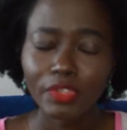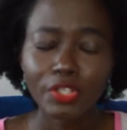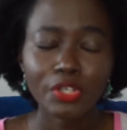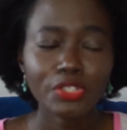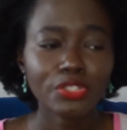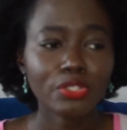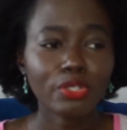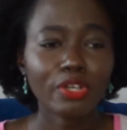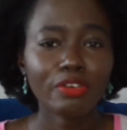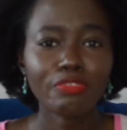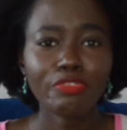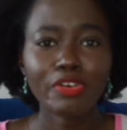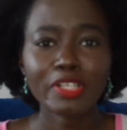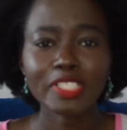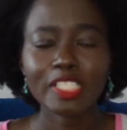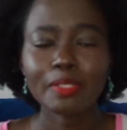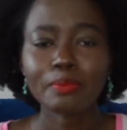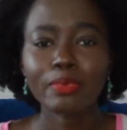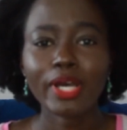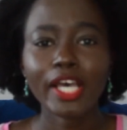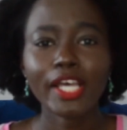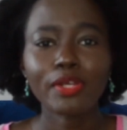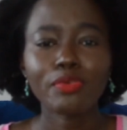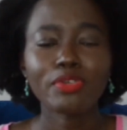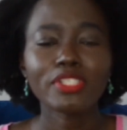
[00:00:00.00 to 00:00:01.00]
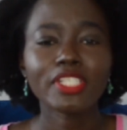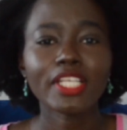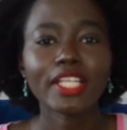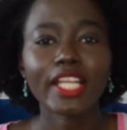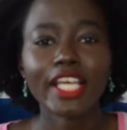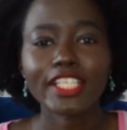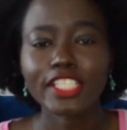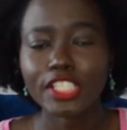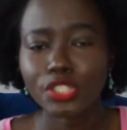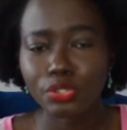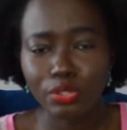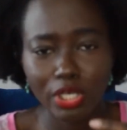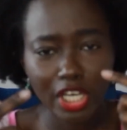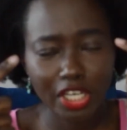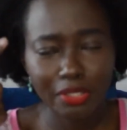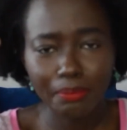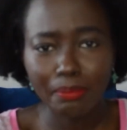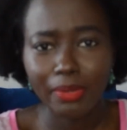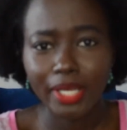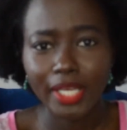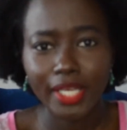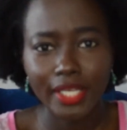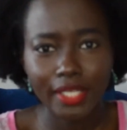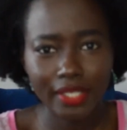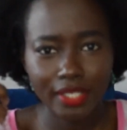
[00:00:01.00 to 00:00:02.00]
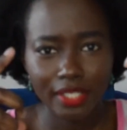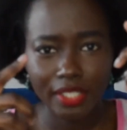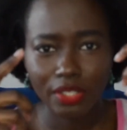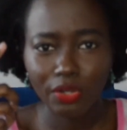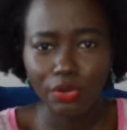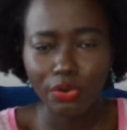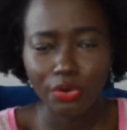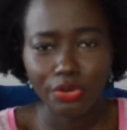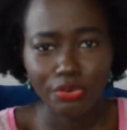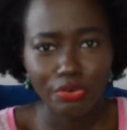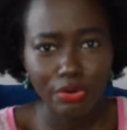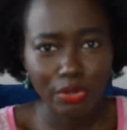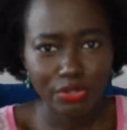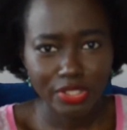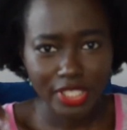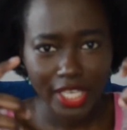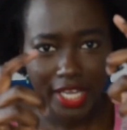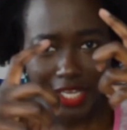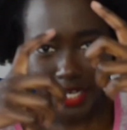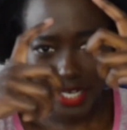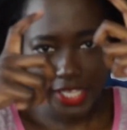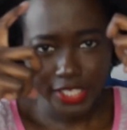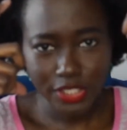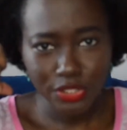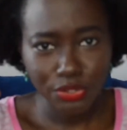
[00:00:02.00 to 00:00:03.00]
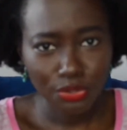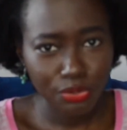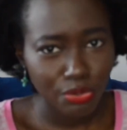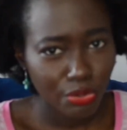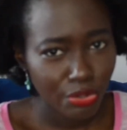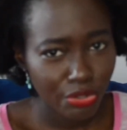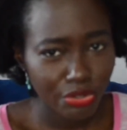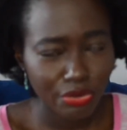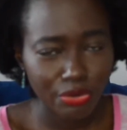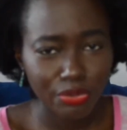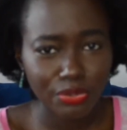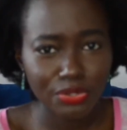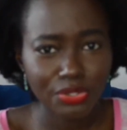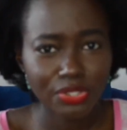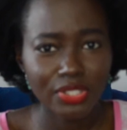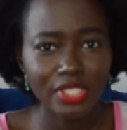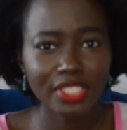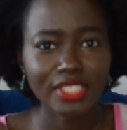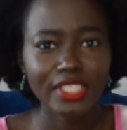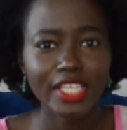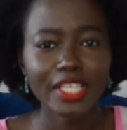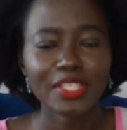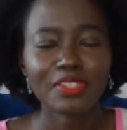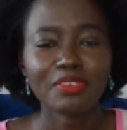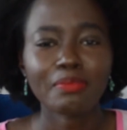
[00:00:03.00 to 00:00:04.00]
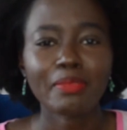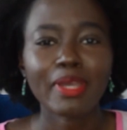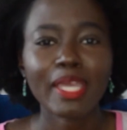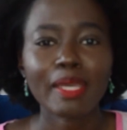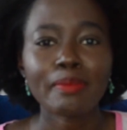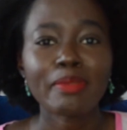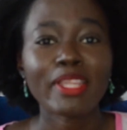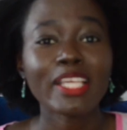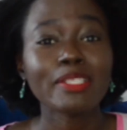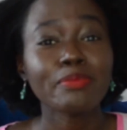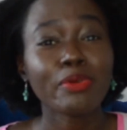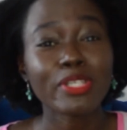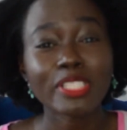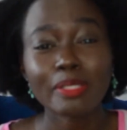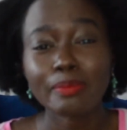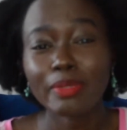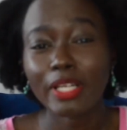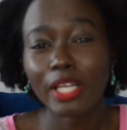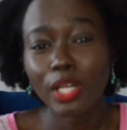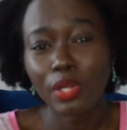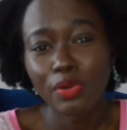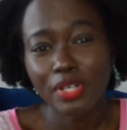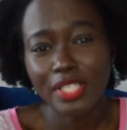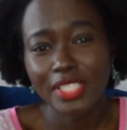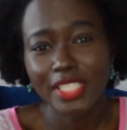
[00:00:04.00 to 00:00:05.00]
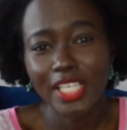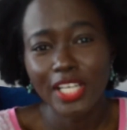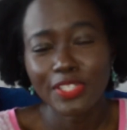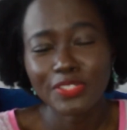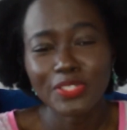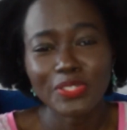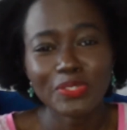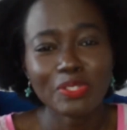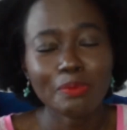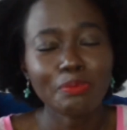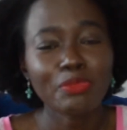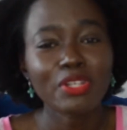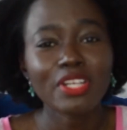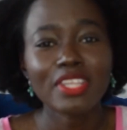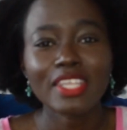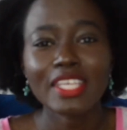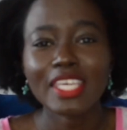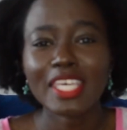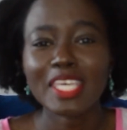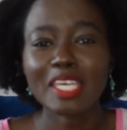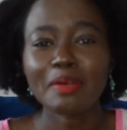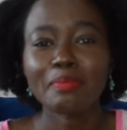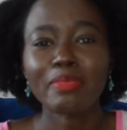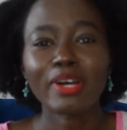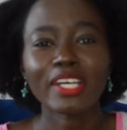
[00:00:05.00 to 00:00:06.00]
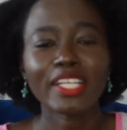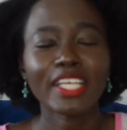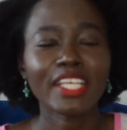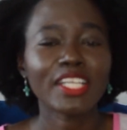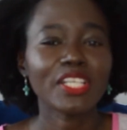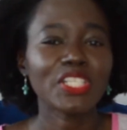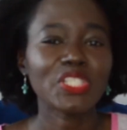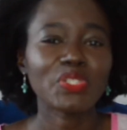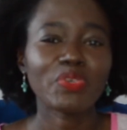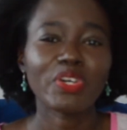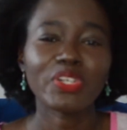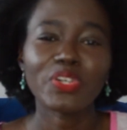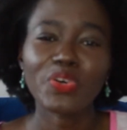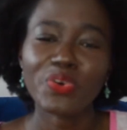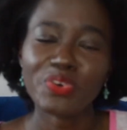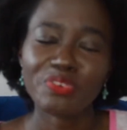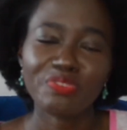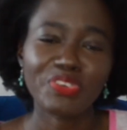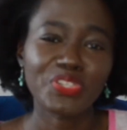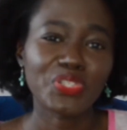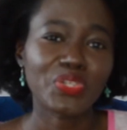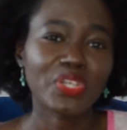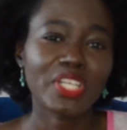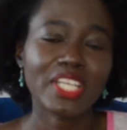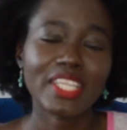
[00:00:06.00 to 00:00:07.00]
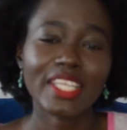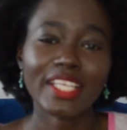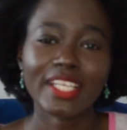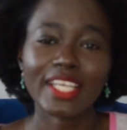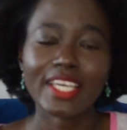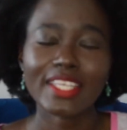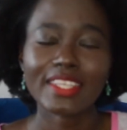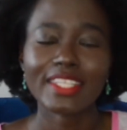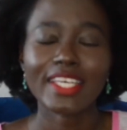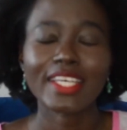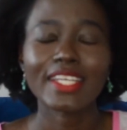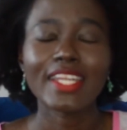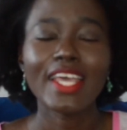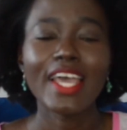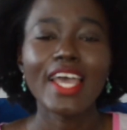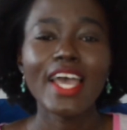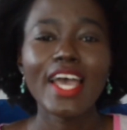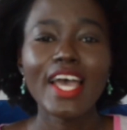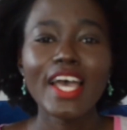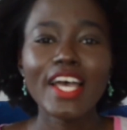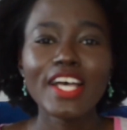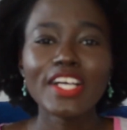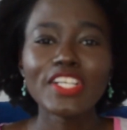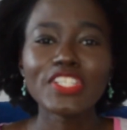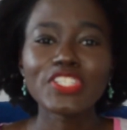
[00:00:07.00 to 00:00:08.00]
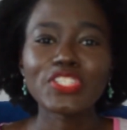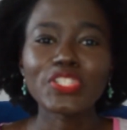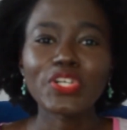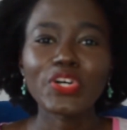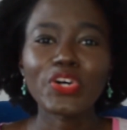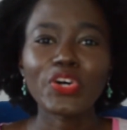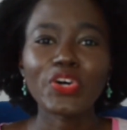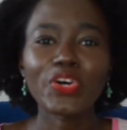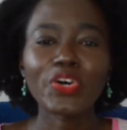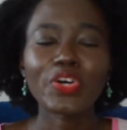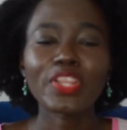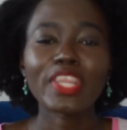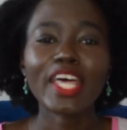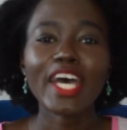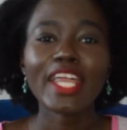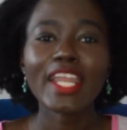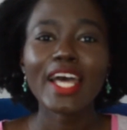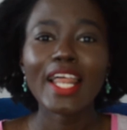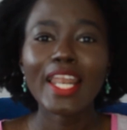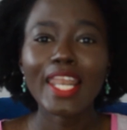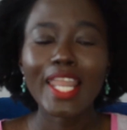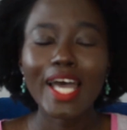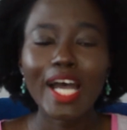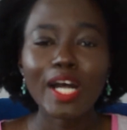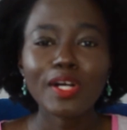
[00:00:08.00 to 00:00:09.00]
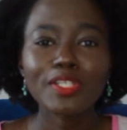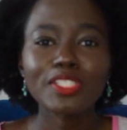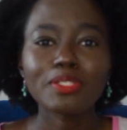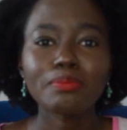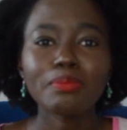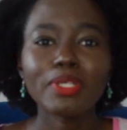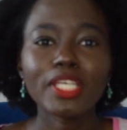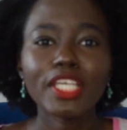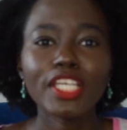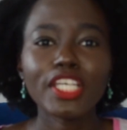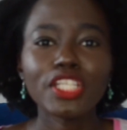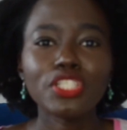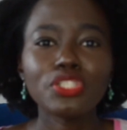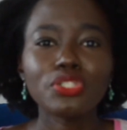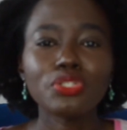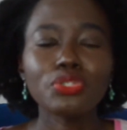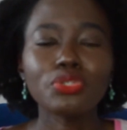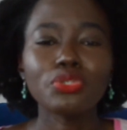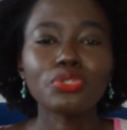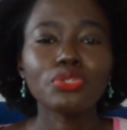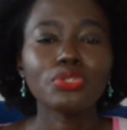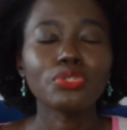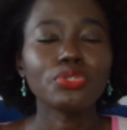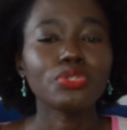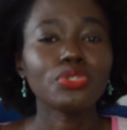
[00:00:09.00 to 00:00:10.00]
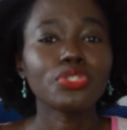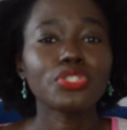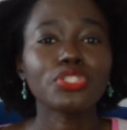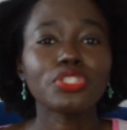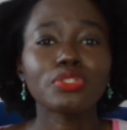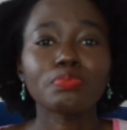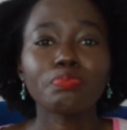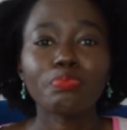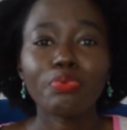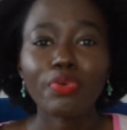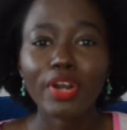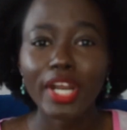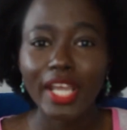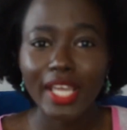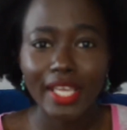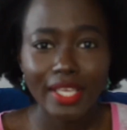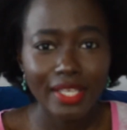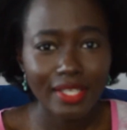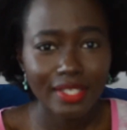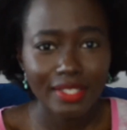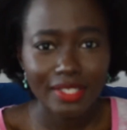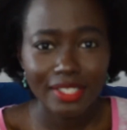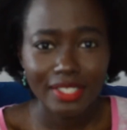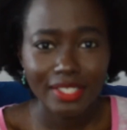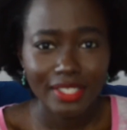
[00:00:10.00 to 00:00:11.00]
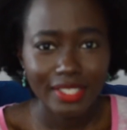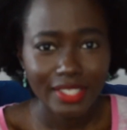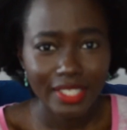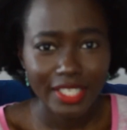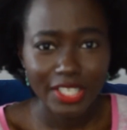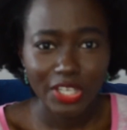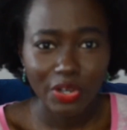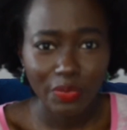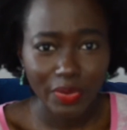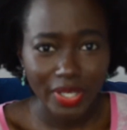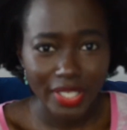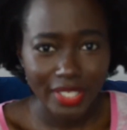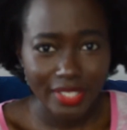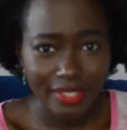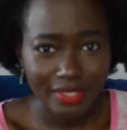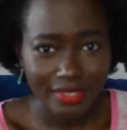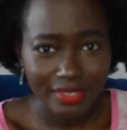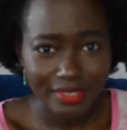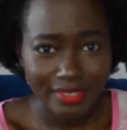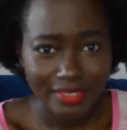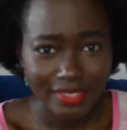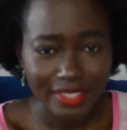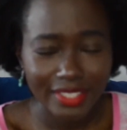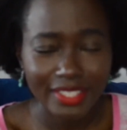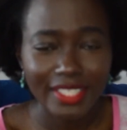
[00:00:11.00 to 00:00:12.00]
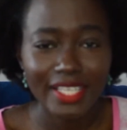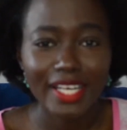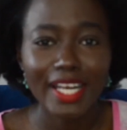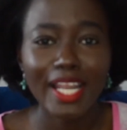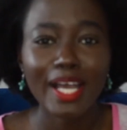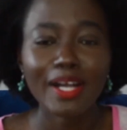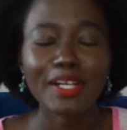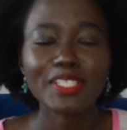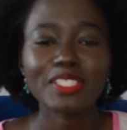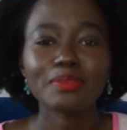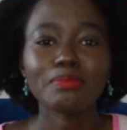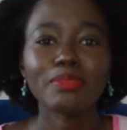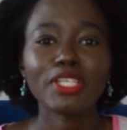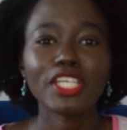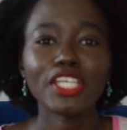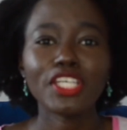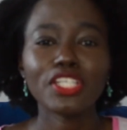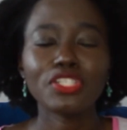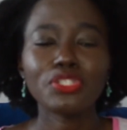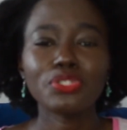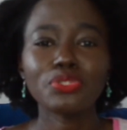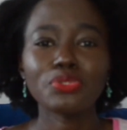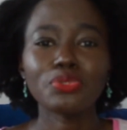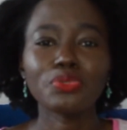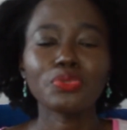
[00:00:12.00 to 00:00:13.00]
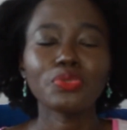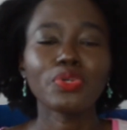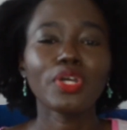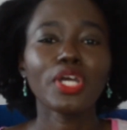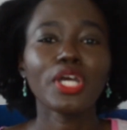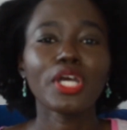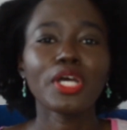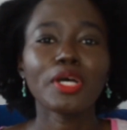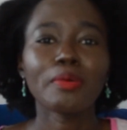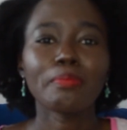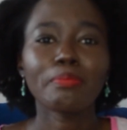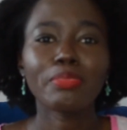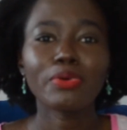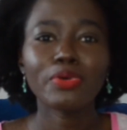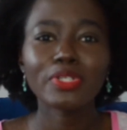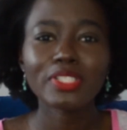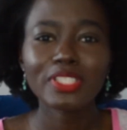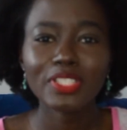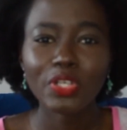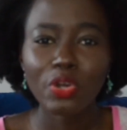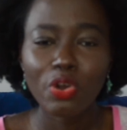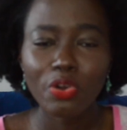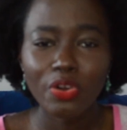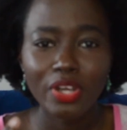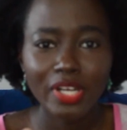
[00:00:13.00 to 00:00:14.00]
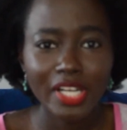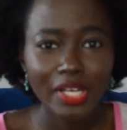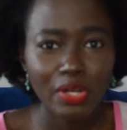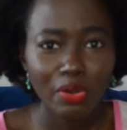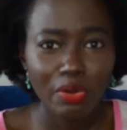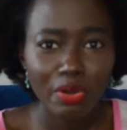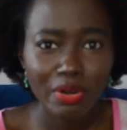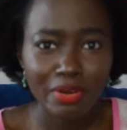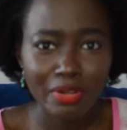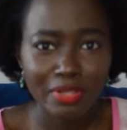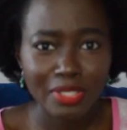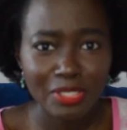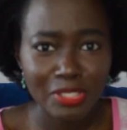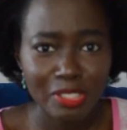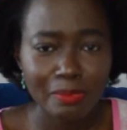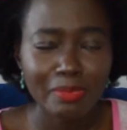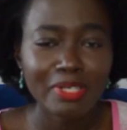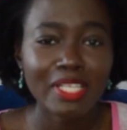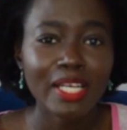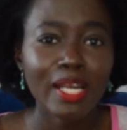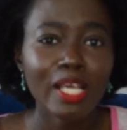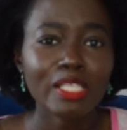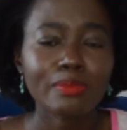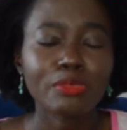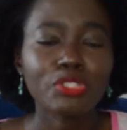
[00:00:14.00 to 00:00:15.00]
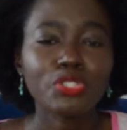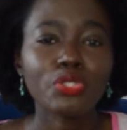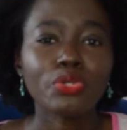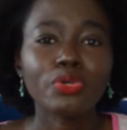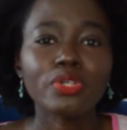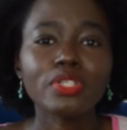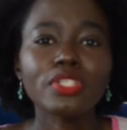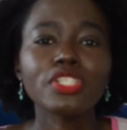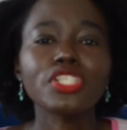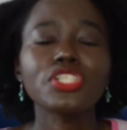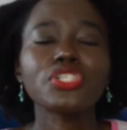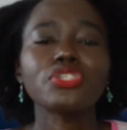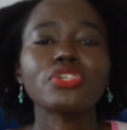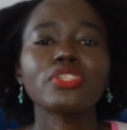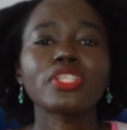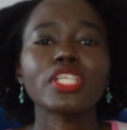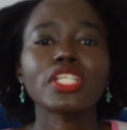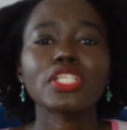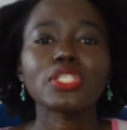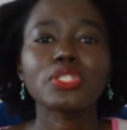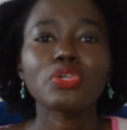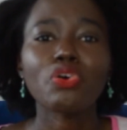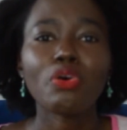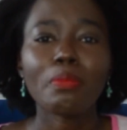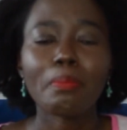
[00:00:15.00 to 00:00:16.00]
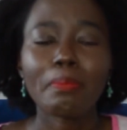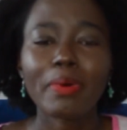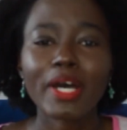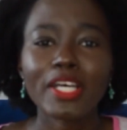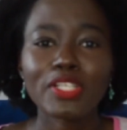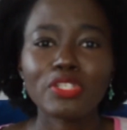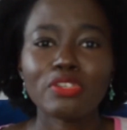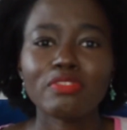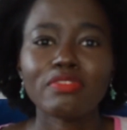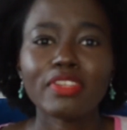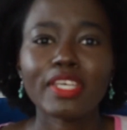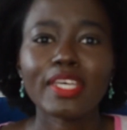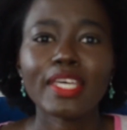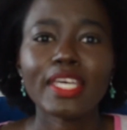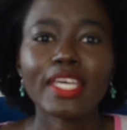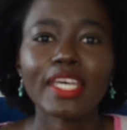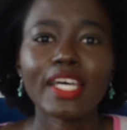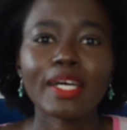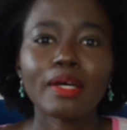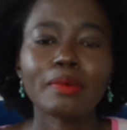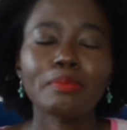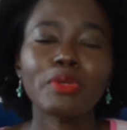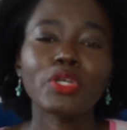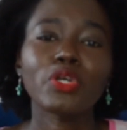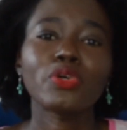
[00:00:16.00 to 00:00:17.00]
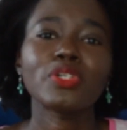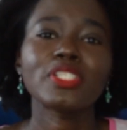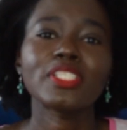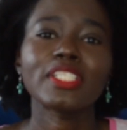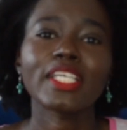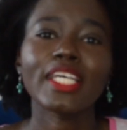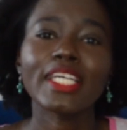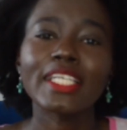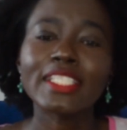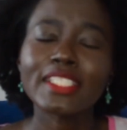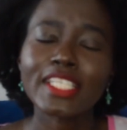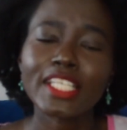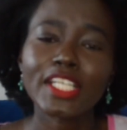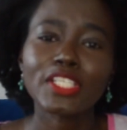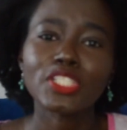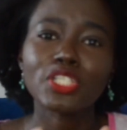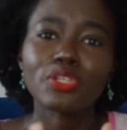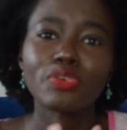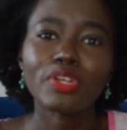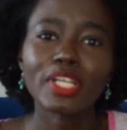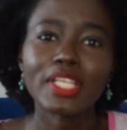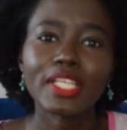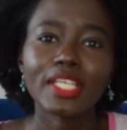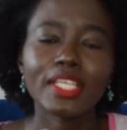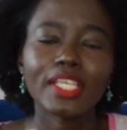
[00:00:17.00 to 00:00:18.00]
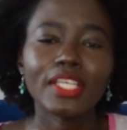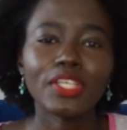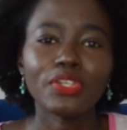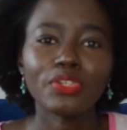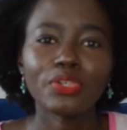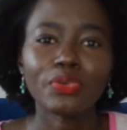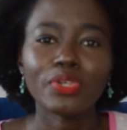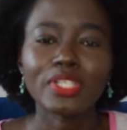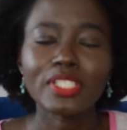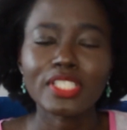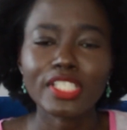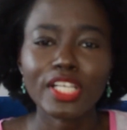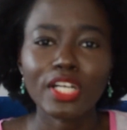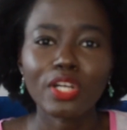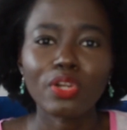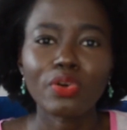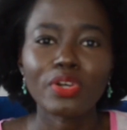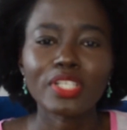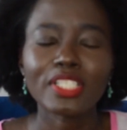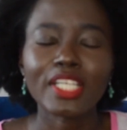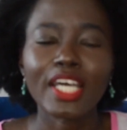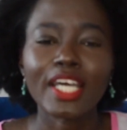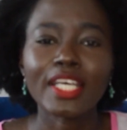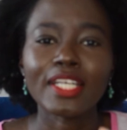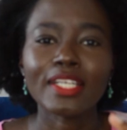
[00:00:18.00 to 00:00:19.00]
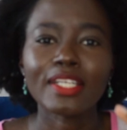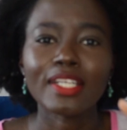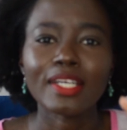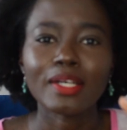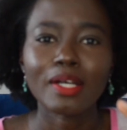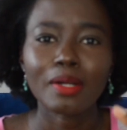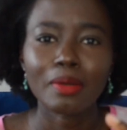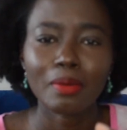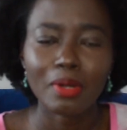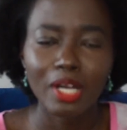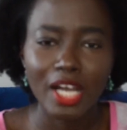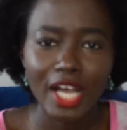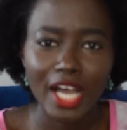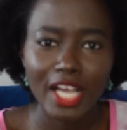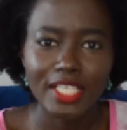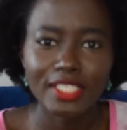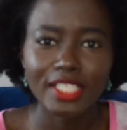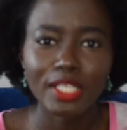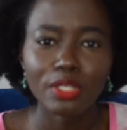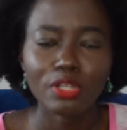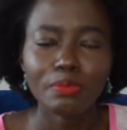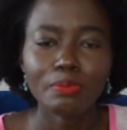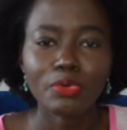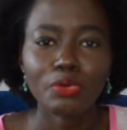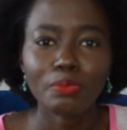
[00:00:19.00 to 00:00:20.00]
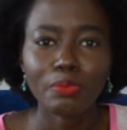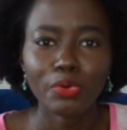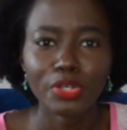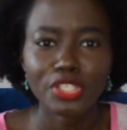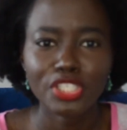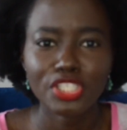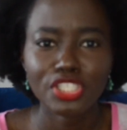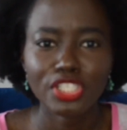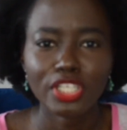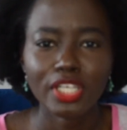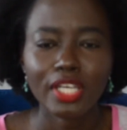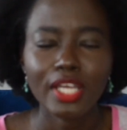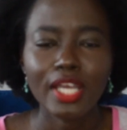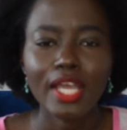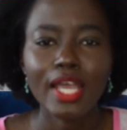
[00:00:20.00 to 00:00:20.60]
So for example, I just took out my cornrows. I had like 2 cornrows on the sides of my hair, but that's because I'm in lockdown, so I'm not thinking about heading to an office or anything like that. So that allows me to spray liquid. It allows me to put coconut oil on the top, and it allows me to condition the top part of the hair because the inside is already, interlocked and has a lot more moisture.